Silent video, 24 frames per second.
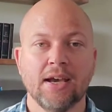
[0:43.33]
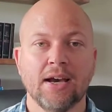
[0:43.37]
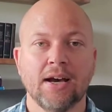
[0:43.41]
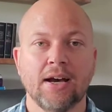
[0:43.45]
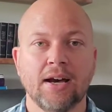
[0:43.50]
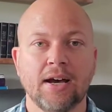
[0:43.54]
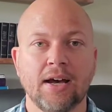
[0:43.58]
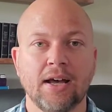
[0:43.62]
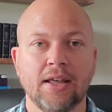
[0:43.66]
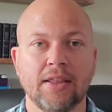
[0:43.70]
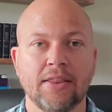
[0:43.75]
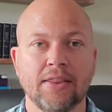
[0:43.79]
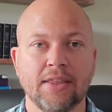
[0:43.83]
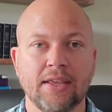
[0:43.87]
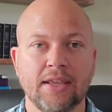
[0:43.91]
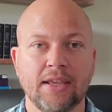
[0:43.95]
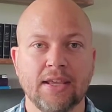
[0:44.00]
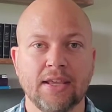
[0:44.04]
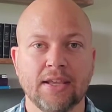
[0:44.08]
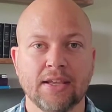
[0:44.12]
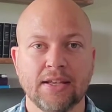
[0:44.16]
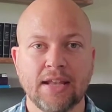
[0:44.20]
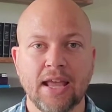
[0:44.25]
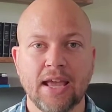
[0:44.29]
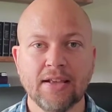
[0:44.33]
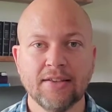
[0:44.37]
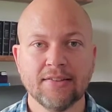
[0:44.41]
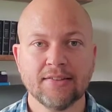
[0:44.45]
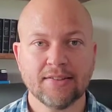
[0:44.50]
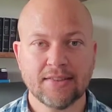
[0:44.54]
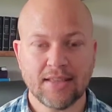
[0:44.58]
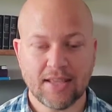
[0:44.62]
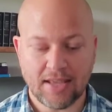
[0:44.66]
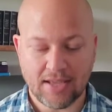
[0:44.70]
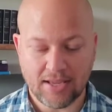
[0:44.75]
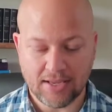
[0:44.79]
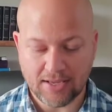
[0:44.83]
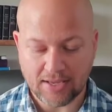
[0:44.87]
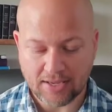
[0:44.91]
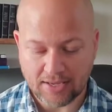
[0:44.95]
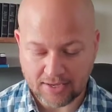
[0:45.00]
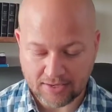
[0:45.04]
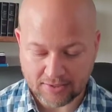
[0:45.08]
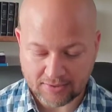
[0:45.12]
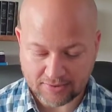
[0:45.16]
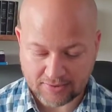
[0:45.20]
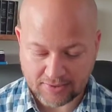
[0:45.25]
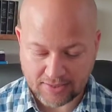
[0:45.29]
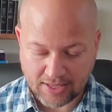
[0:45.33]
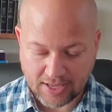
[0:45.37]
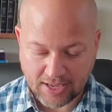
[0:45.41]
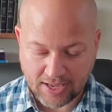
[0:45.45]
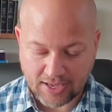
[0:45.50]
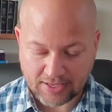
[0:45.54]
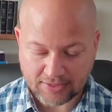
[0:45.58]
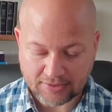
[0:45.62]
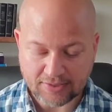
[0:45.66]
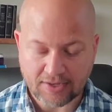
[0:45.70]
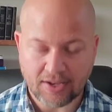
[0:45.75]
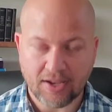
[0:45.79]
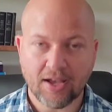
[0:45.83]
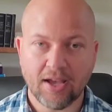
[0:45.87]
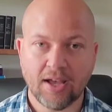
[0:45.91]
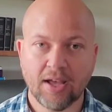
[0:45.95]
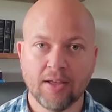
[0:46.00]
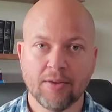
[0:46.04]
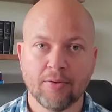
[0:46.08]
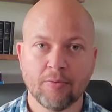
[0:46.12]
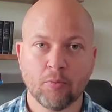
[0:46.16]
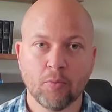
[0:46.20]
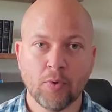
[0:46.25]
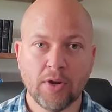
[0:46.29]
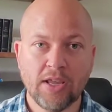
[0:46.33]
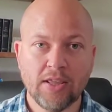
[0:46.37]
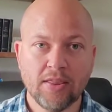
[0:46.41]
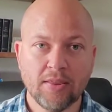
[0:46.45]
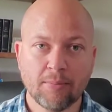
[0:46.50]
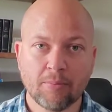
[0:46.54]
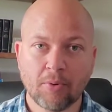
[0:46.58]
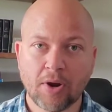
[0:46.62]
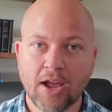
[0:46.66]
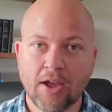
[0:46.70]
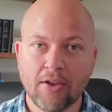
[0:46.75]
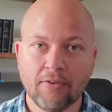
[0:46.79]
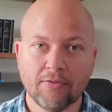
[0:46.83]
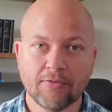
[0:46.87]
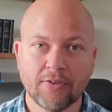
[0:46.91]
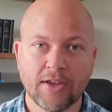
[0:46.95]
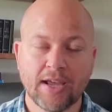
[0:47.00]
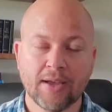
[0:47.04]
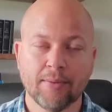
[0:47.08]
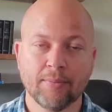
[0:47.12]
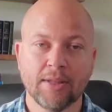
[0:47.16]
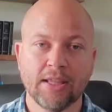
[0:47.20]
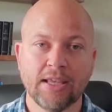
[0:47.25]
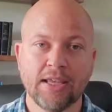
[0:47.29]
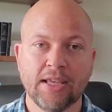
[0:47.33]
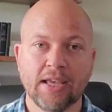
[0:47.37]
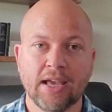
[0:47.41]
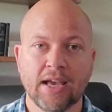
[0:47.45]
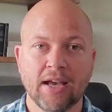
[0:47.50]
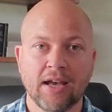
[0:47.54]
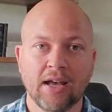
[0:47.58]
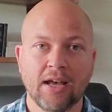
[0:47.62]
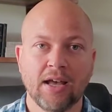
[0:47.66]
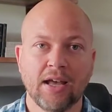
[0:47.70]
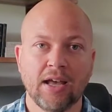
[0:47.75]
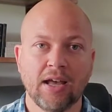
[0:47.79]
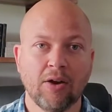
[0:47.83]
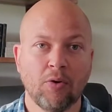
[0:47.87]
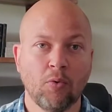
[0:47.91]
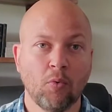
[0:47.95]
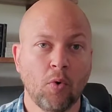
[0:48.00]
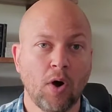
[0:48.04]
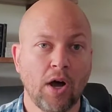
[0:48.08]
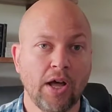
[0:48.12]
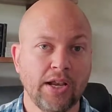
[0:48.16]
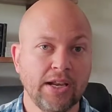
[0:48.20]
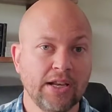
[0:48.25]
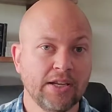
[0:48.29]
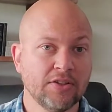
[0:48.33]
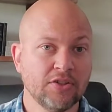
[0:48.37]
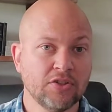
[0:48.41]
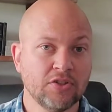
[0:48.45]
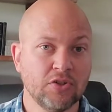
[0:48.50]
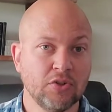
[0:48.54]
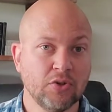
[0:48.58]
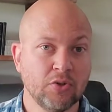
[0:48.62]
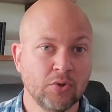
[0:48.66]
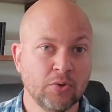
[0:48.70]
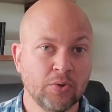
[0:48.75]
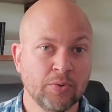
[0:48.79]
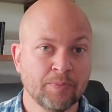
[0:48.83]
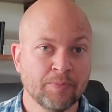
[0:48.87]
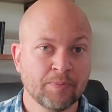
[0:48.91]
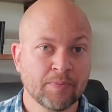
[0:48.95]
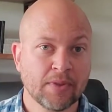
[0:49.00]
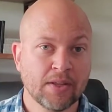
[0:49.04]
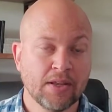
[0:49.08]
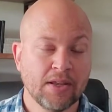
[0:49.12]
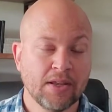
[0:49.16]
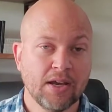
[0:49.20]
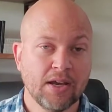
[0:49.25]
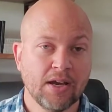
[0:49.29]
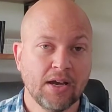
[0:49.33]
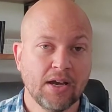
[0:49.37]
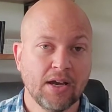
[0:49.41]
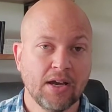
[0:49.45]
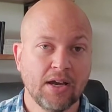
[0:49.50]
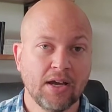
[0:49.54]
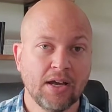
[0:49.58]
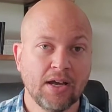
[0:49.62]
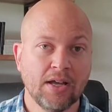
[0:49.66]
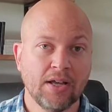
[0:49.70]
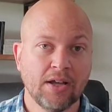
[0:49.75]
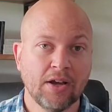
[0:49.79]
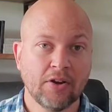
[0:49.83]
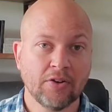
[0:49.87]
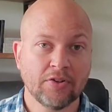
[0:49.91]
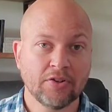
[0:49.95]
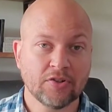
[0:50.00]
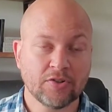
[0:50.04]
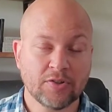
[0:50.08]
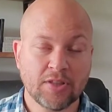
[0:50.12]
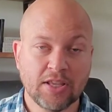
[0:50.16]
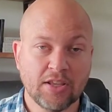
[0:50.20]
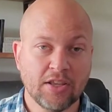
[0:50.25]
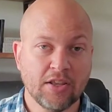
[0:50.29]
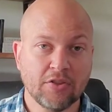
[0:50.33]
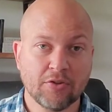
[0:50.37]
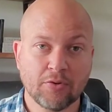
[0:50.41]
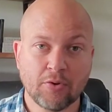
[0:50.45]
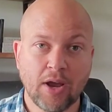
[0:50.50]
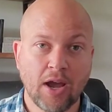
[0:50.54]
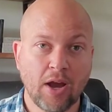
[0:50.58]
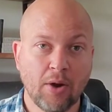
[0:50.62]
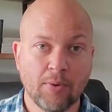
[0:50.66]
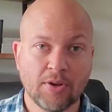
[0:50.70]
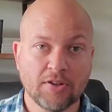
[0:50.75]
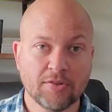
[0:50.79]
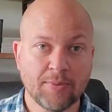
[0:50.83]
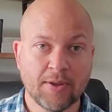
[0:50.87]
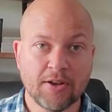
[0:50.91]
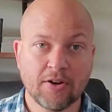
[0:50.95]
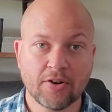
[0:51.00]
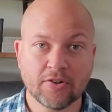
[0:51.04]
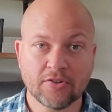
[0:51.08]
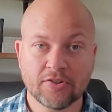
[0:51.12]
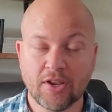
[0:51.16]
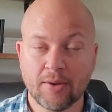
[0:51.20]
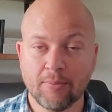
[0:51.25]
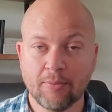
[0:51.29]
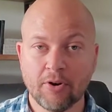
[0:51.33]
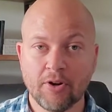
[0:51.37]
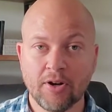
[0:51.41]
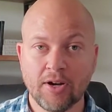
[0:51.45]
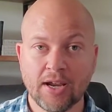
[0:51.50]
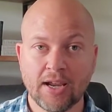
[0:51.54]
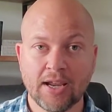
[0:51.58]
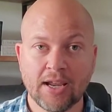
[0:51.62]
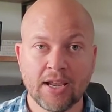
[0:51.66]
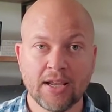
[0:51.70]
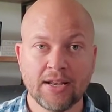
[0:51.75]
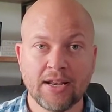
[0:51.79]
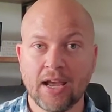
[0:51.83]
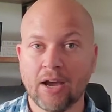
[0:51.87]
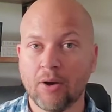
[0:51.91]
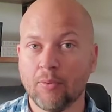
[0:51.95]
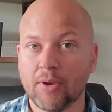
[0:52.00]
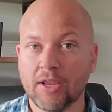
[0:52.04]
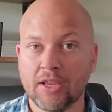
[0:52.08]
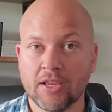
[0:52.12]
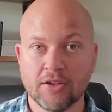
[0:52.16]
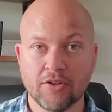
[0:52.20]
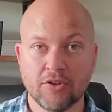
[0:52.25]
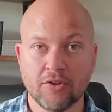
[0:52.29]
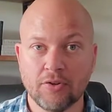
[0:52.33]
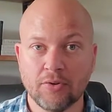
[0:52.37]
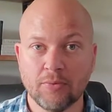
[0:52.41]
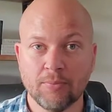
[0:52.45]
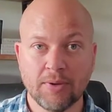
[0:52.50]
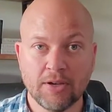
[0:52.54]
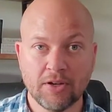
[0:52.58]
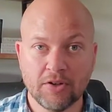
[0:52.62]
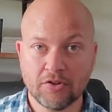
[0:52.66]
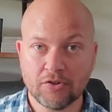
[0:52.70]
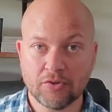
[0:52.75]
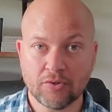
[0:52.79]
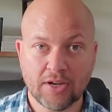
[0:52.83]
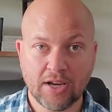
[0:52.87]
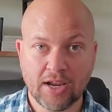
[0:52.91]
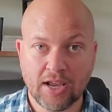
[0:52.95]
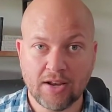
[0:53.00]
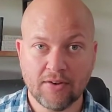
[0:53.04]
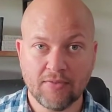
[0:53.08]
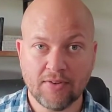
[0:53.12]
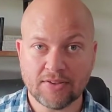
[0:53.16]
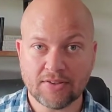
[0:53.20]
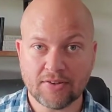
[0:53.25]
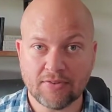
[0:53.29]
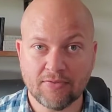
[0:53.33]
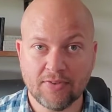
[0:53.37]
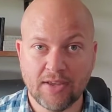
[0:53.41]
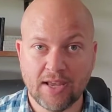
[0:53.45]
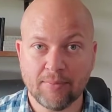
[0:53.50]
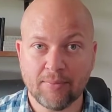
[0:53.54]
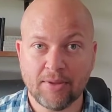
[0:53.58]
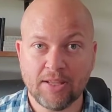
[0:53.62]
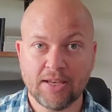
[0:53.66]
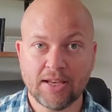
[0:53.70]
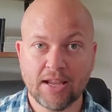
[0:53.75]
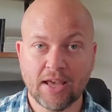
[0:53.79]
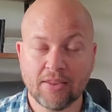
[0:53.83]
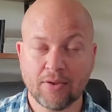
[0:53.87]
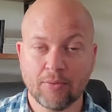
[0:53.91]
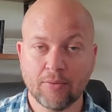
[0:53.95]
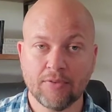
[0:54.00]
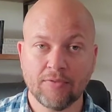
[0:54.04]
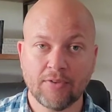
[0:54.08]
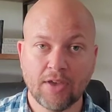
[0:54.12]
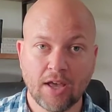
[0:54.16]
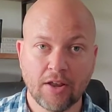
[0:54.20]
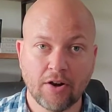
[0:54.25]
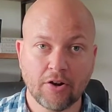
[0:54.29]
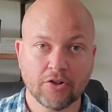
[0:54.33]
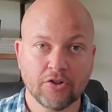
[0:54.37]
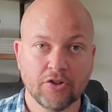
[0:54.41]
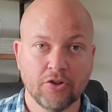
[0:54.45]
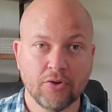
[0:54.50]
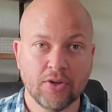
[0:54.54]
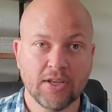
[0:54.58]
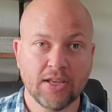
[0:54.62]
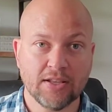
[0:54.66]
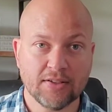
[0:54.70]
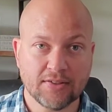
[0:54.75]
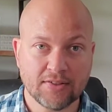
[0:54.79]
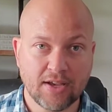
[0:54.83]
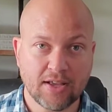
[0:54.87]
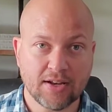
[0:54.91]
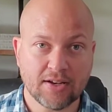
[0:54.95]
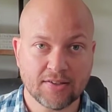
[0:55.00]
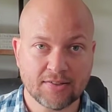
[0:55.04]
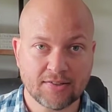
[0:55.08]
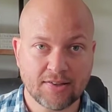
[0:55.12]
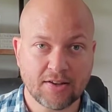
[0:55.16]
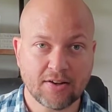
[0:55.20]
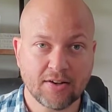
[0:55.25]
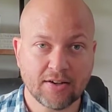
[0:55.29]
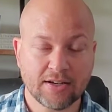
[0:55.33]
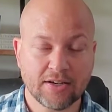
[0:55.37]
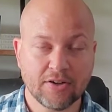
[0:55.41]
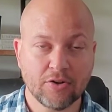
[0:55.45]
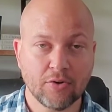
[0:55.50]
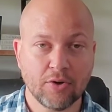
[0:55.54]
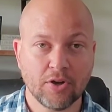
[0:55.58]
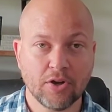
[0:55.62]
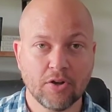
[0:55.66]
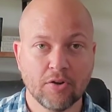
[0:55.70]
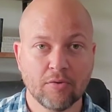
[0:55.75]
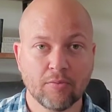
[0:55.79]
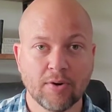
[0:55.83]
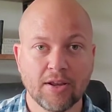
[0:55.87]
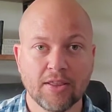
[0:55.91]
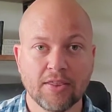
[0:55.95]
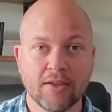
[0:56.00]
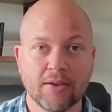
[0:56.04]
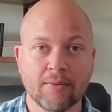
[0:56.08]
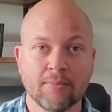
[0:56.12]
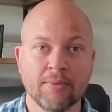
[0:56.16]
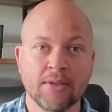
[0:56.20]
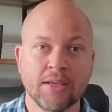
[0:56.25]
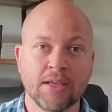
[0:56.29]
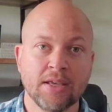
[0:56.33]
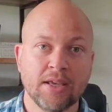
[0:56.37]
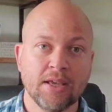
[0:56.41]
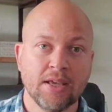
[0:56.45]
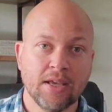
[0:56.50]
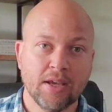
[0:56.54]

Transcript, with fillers: Uh, the next thing is that uh, we, the Brown family, uh, wanting to uh, are just thinking through how we spend our summer and how we can do ministry kind of as a family now that we've got our two kids kind of settled into a good rhythm.